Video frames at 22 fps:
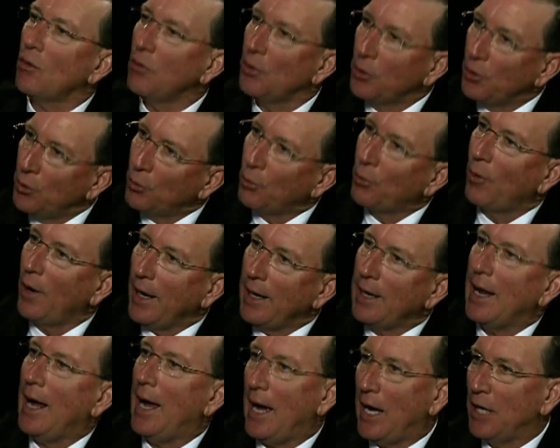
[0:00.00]
the
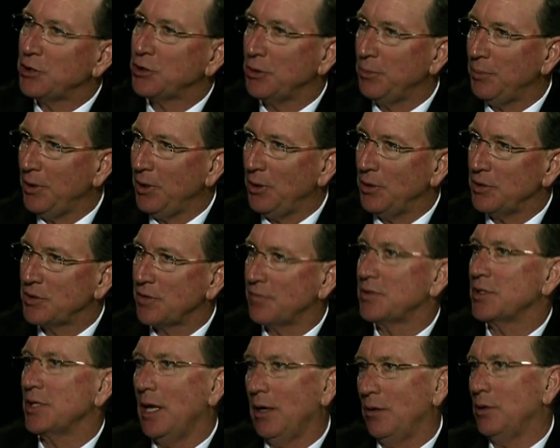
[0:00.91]
great attributes
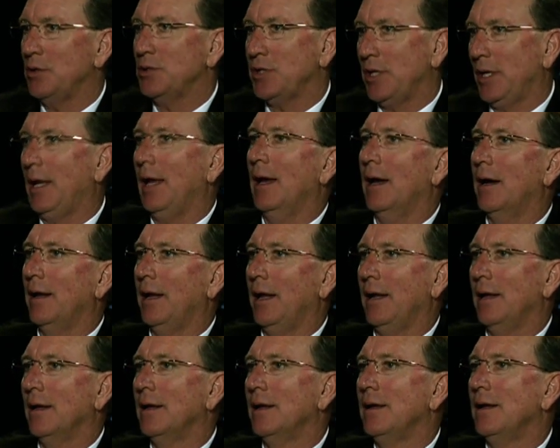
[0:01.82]
of St. Lucie
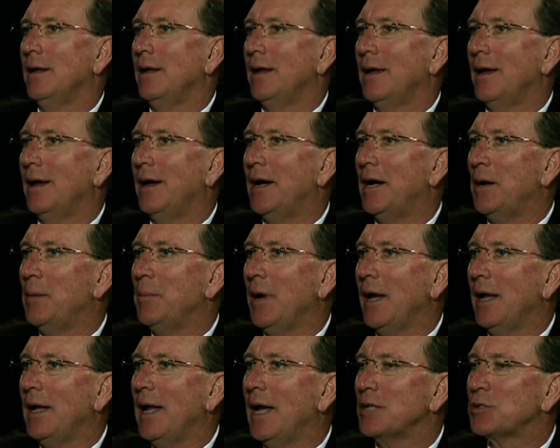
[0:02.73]
County. Um,
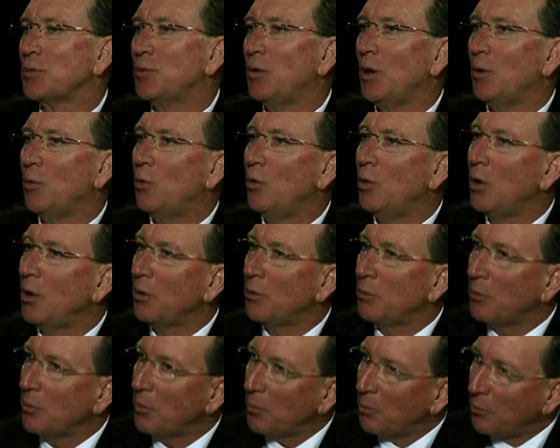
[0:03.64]
and that's what
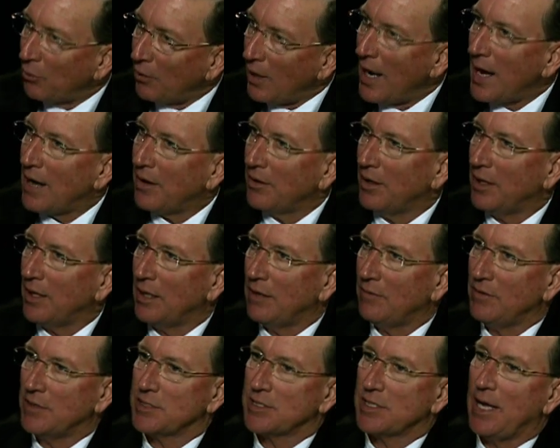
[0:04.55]
we're proud
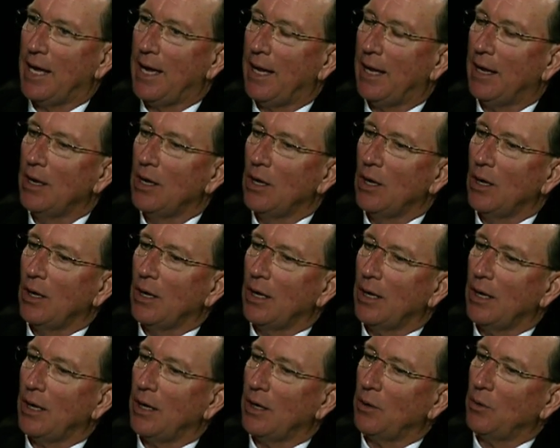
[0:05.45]
of is that
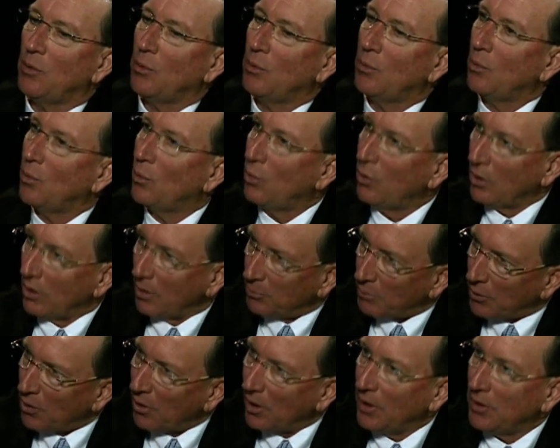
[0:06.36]
uh, we're a
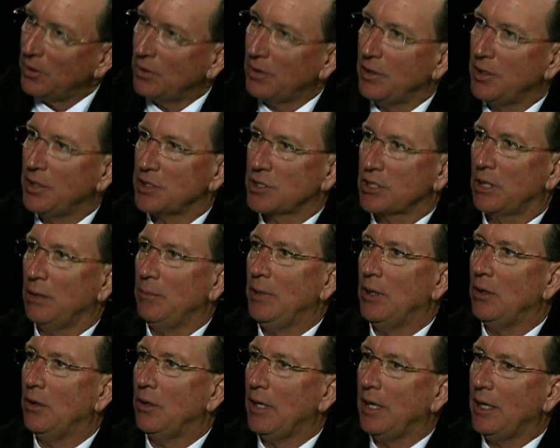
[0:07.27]
partner in this
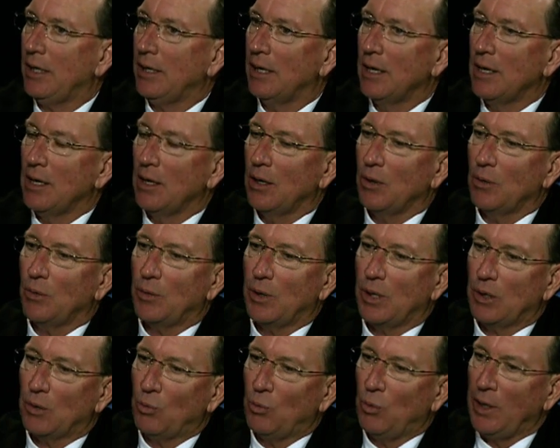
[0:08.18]
community.
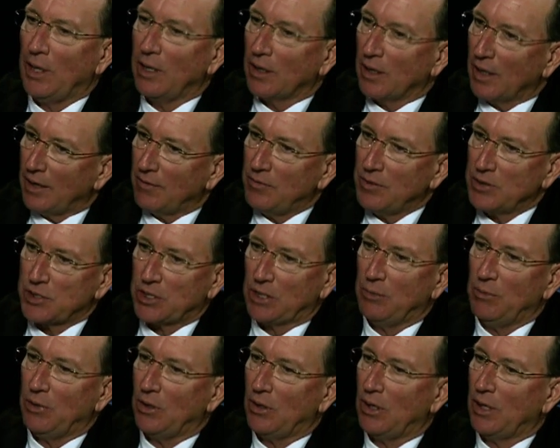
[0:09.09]
Well, we love this
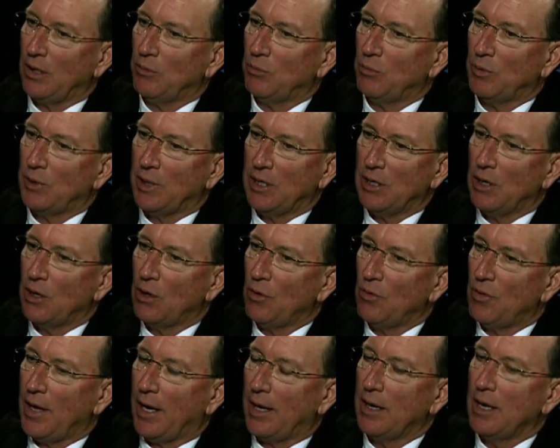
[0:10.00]
community. We
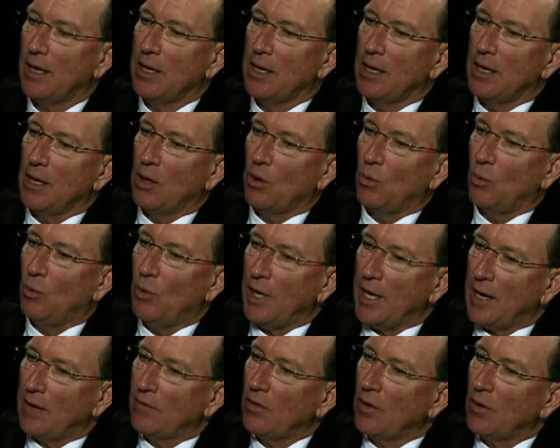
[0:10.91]
know that
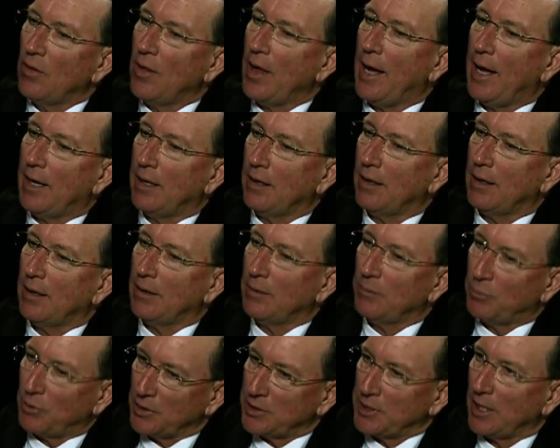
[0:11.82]
whenever
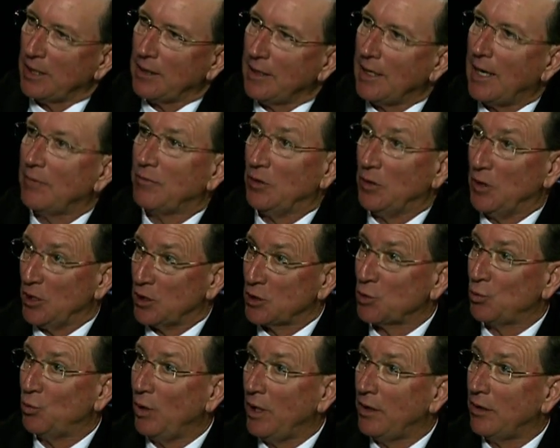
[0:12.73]
that, particularly after
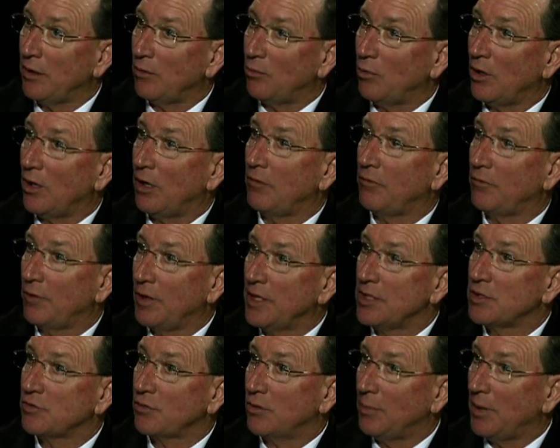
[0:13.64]
this winter, when our
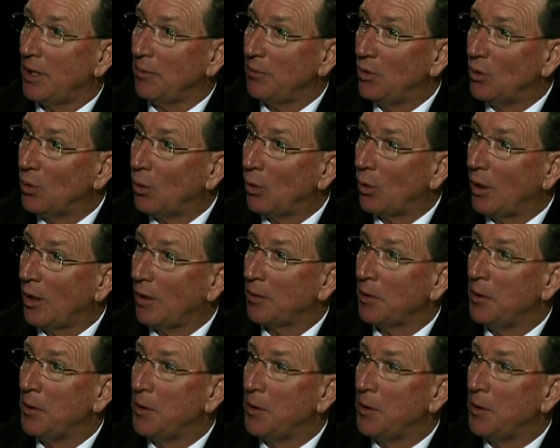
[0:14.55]
friends from up north,